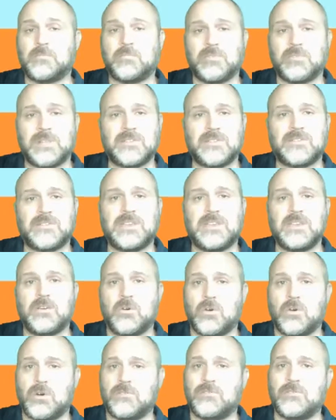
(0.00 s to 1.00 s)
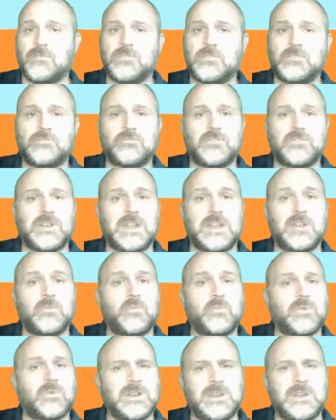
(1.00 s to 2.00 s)
Plessy off of the
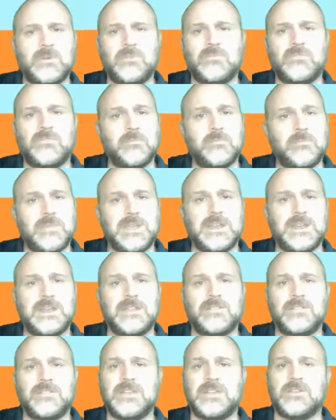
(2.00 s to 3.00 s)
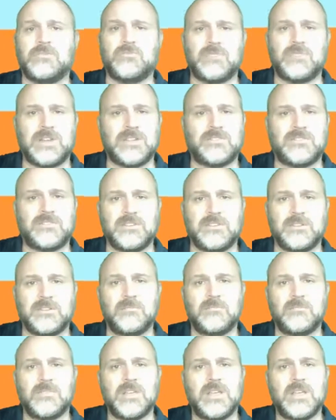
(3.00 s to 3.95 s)
train, where he was immediately arrested.